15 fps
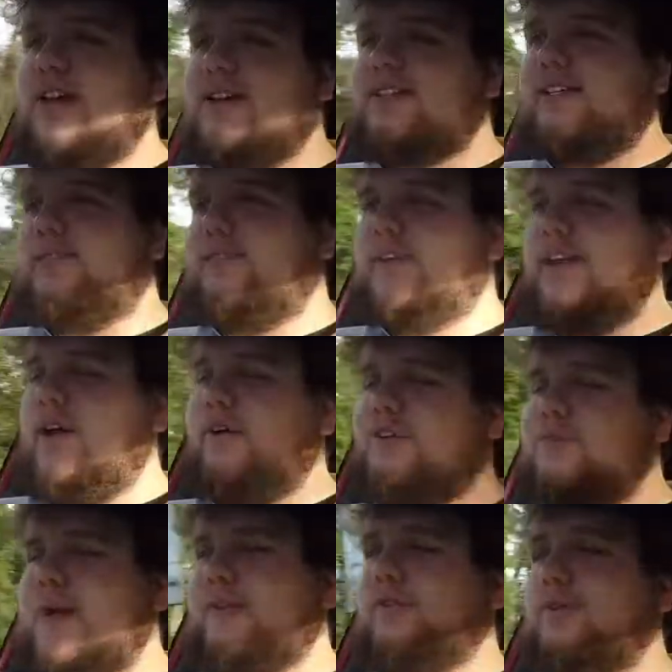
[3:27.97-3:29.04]
ideal for the
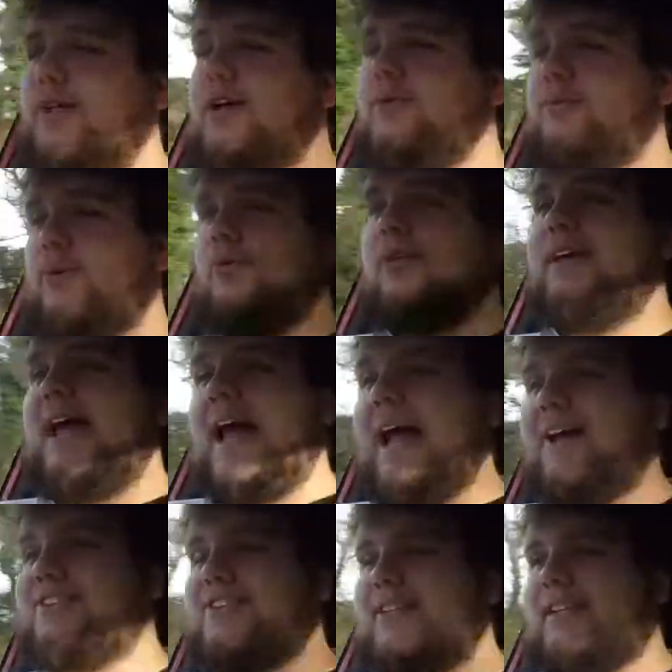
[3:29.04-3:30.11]
owner's manual, but what it
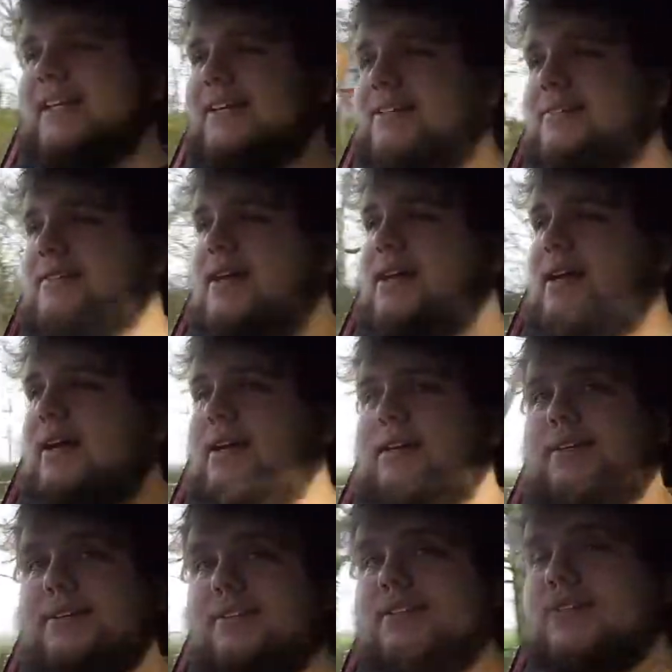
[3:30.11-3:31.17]
actually is
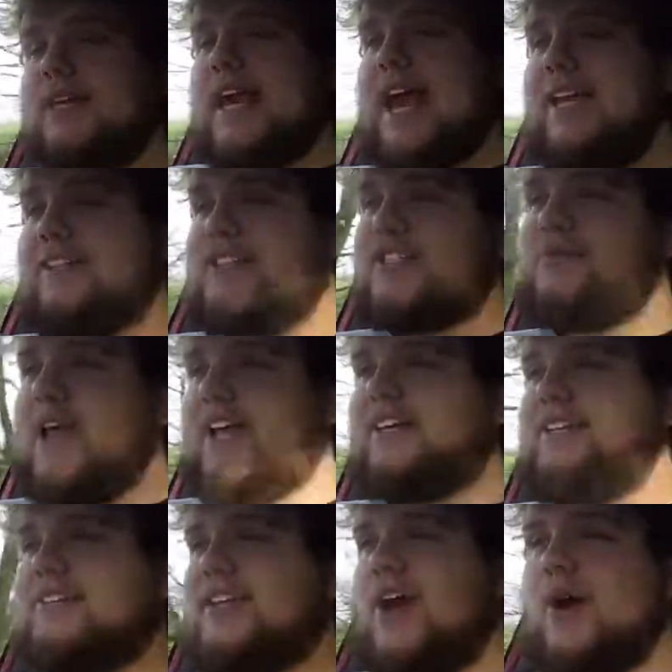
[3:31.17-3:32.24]
you can spec
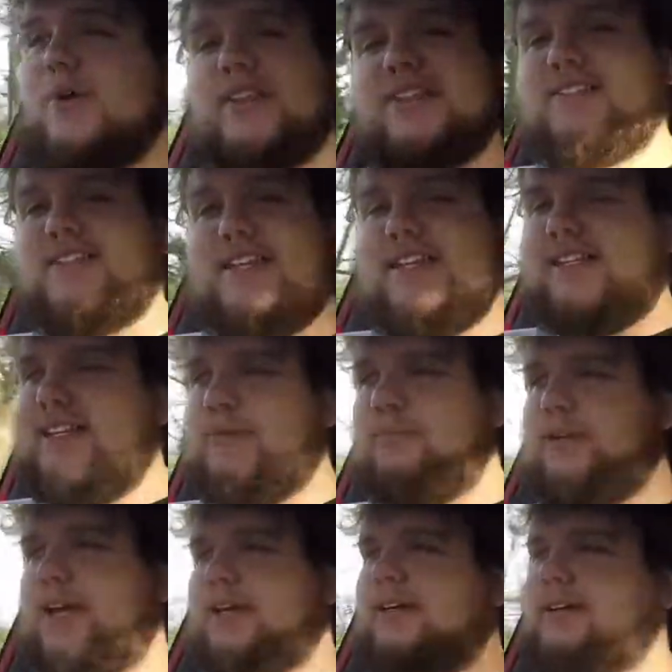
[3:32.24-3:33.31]
this car with a CD
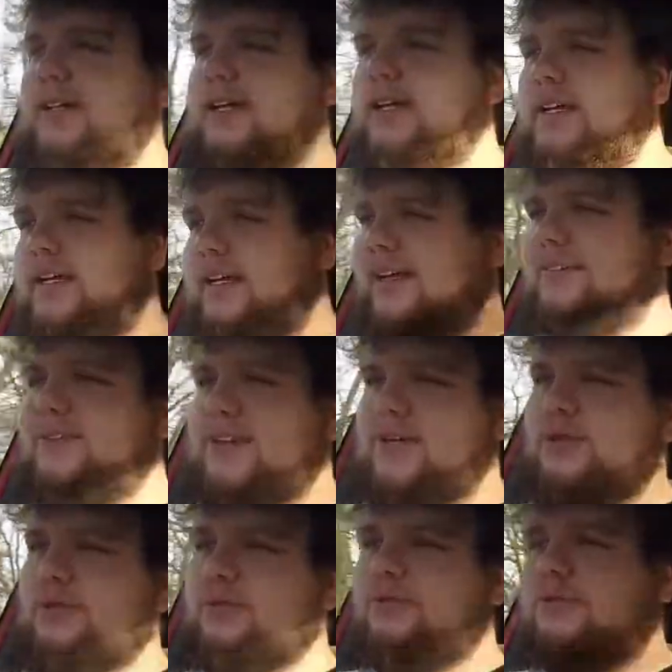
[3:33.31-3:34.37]
player if
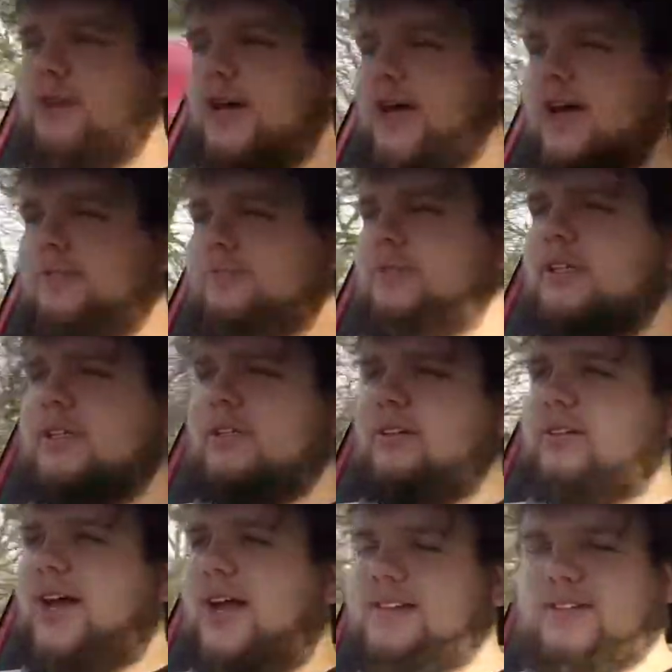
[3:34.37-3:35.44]
you,
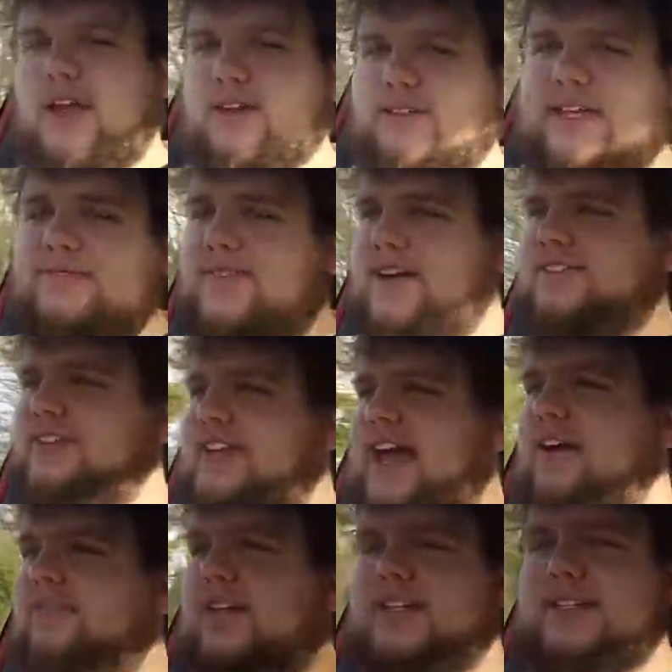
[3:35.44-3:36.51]
I don't know, invested
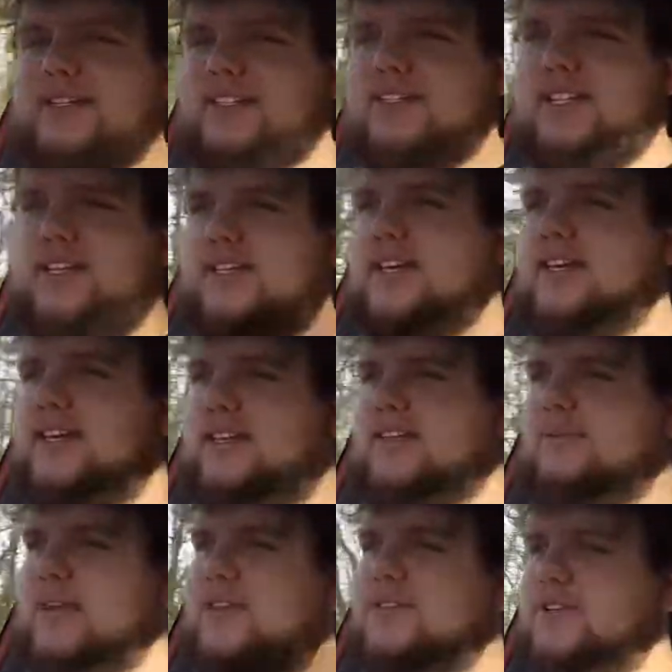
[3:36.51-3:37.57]
heavily in CD in
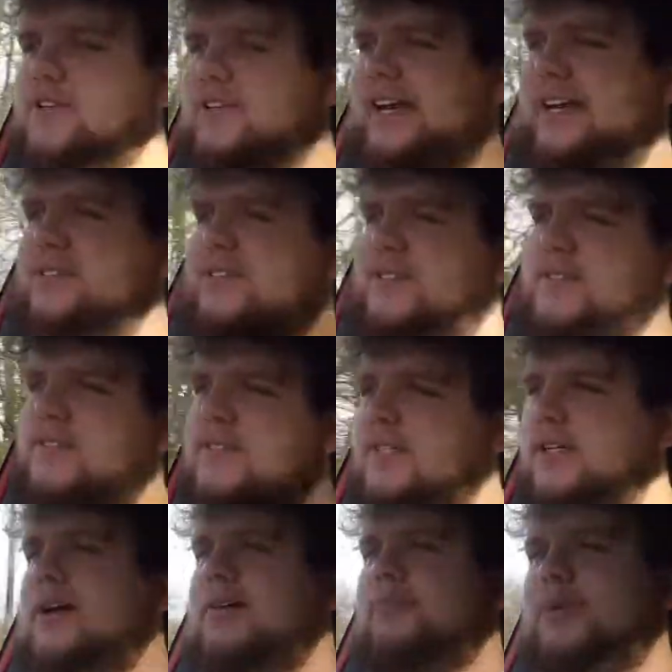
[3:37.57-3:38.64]
the
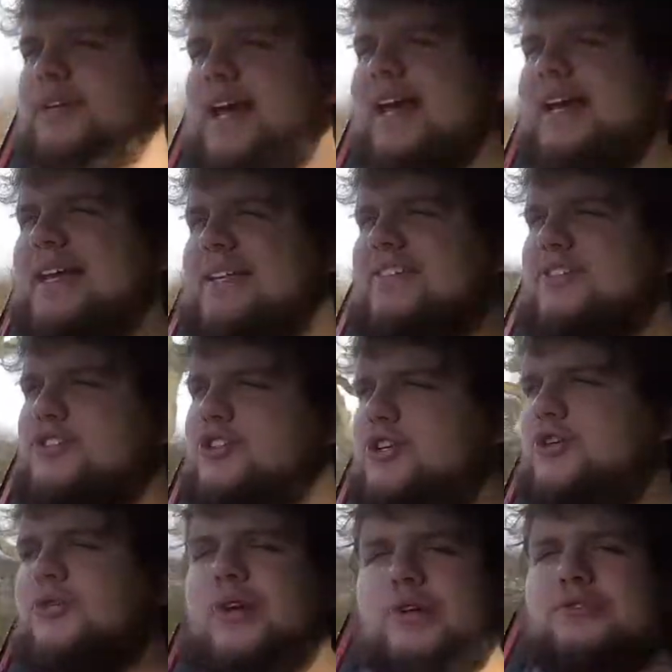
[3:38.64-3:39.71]
mid-2000s. But that is a
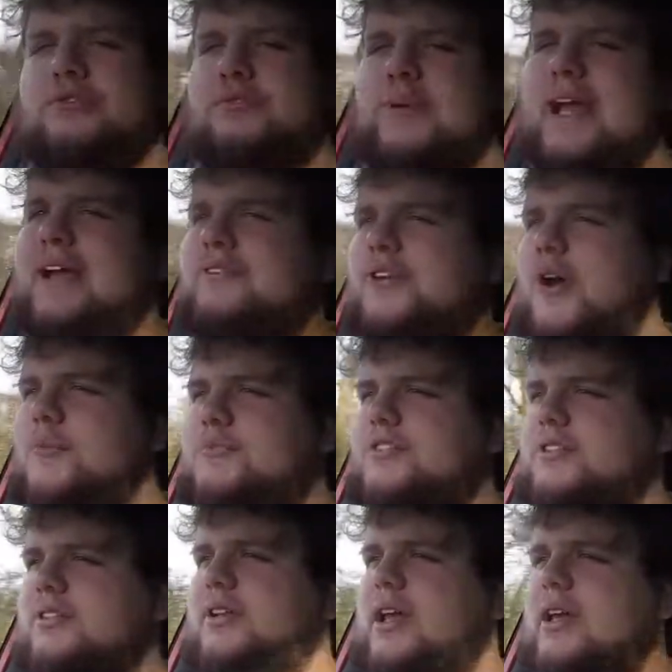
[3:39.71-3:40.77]
£200
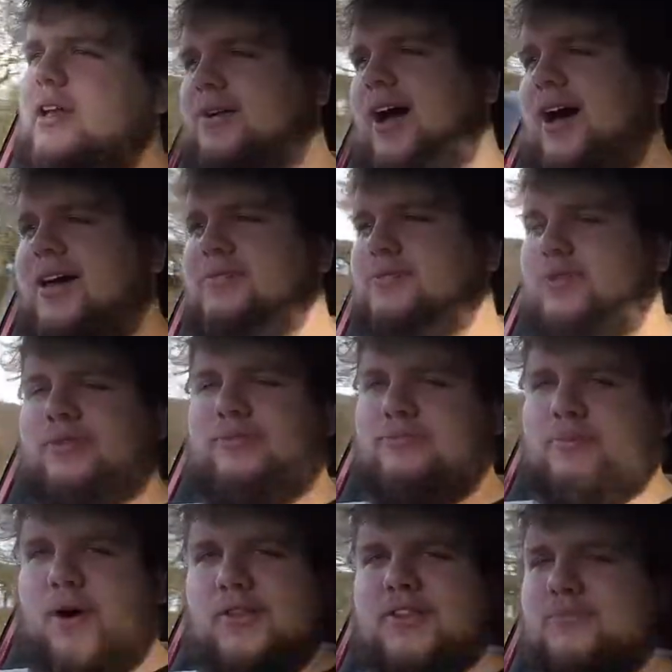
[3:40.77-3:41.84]
option. I
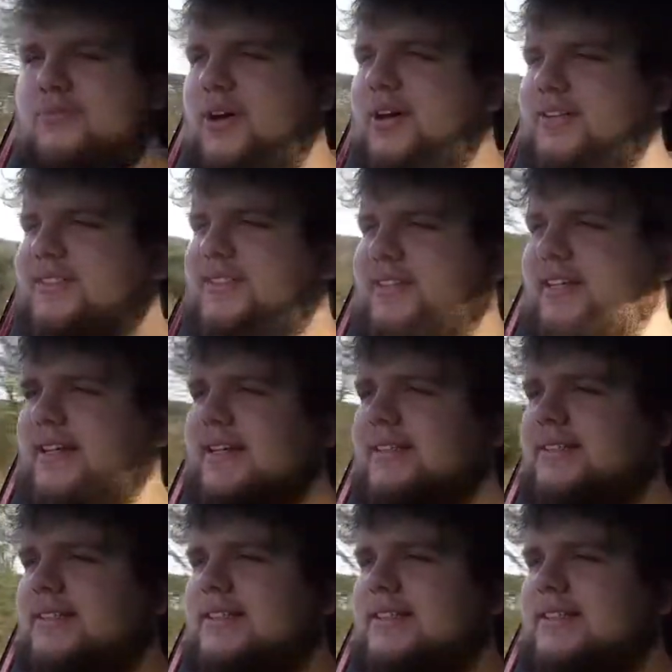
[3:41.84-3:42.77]
wouldn't bother personally,